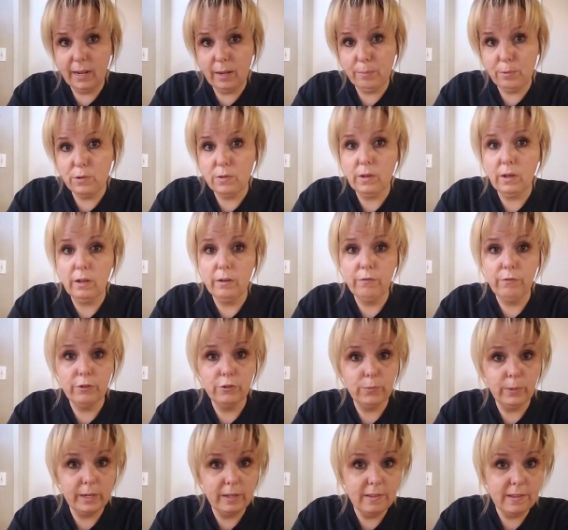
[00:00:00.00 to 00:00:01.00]
Amazon
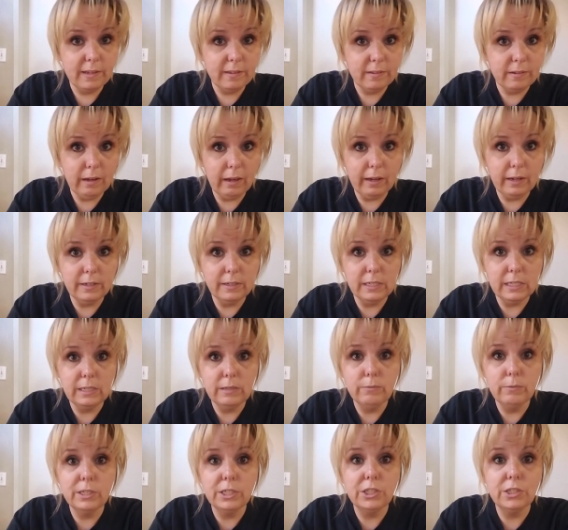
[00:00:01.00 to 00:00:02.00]
for
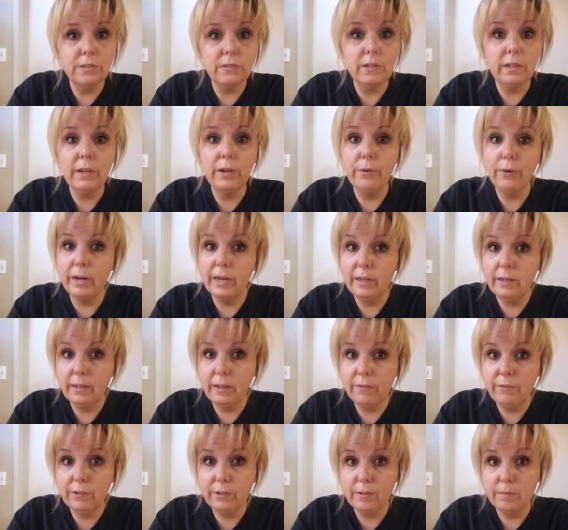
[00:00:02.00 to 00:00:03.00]
$26.90, which is a great
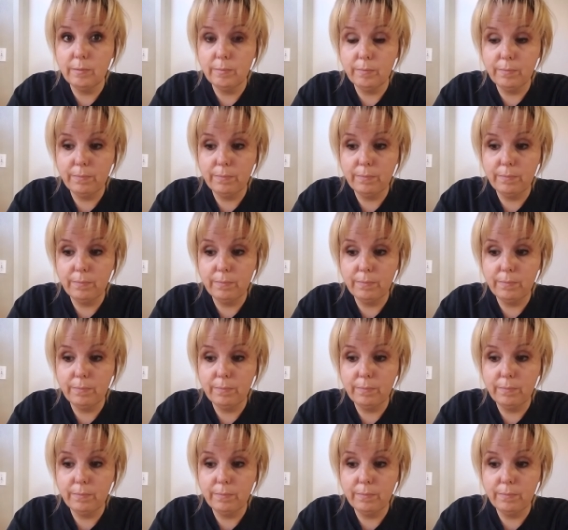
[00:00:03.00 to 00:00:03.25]
gift